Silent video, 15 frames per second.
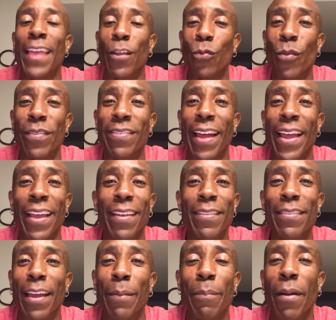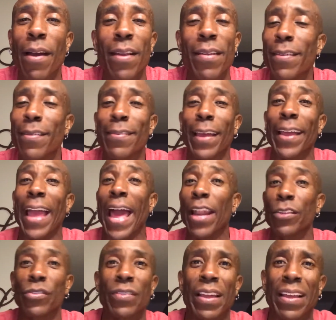That's what it's like. It's like it's like
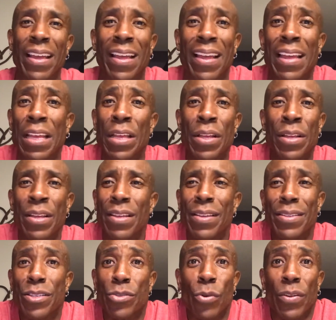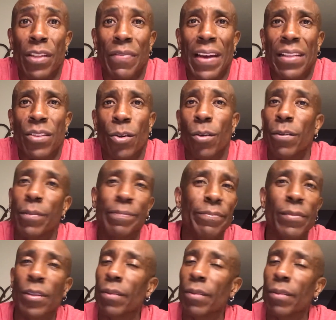Alex is like, ah, soy novato.